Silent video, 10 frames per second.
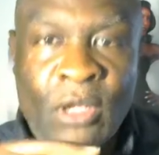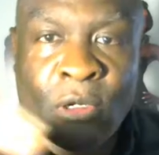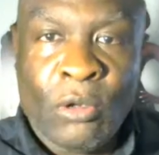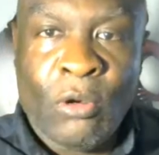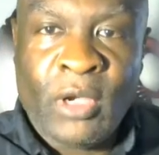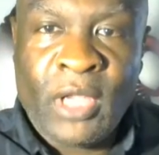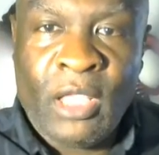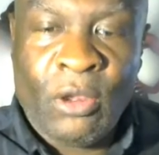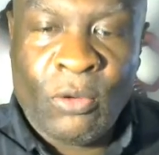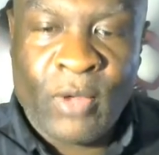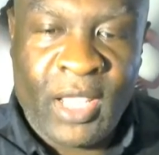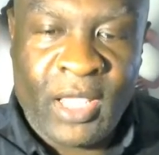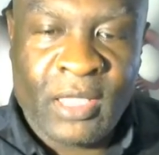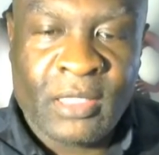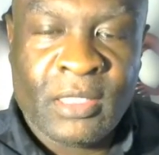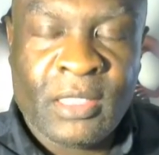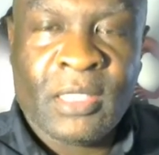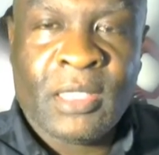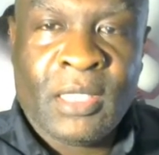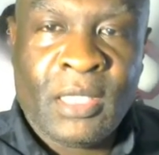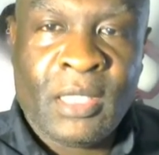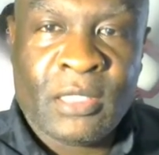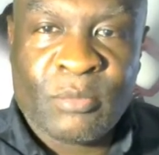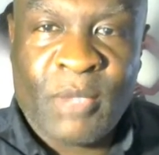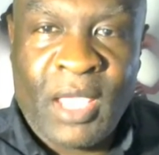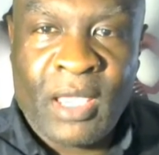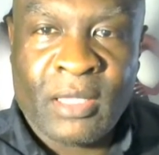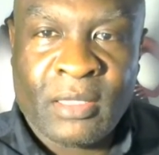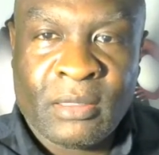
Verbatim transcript: Lorne L. Wray is my